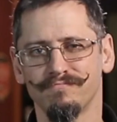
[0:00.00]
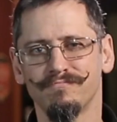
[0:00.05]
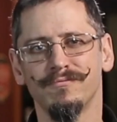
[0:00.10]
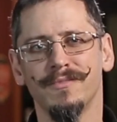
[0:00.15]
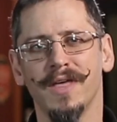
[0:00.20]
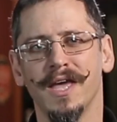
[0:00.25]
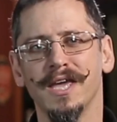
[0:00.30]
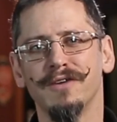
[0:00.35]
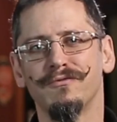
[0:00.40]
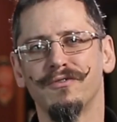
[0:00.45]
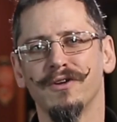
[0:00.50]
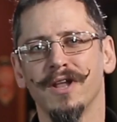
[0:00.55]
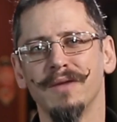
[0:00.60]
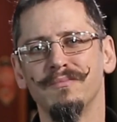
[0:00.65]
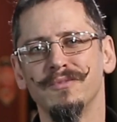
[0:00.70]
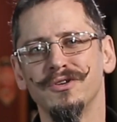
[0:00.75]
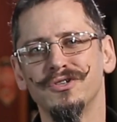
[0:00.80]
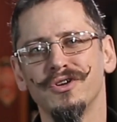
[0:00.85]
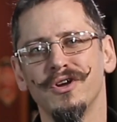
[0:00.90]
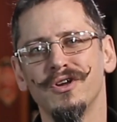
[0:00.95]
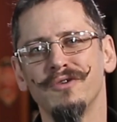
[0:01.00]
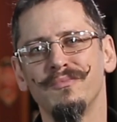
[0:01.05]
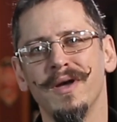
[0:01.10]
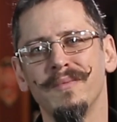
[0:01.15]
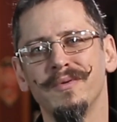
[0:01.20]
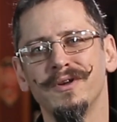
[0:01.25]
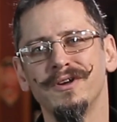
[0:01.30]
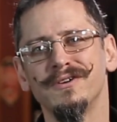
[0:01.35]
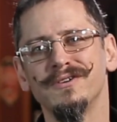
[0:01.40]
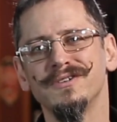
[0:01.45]
Thank you for letting me show you my
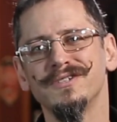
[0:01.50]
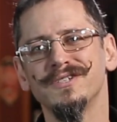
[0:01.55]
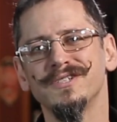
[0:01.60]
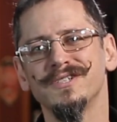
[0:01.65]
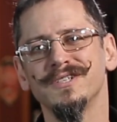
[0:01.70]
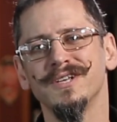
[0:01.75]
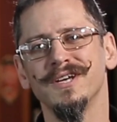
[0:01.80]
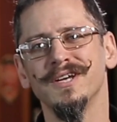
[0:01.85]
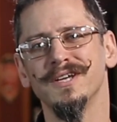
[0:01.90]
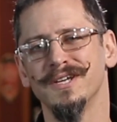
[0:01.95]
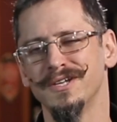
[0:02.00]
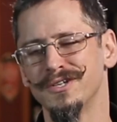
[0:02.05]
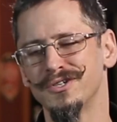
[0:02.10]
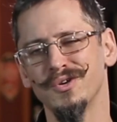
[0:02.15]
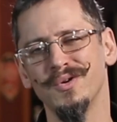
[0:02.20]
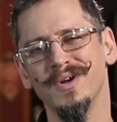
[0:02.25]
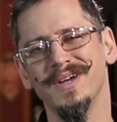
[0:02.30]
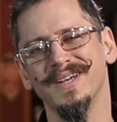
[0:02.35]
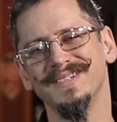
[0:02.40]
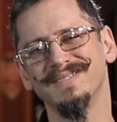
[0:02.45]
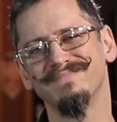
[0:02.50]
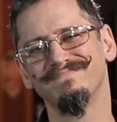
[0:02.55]
beers. Enjoy.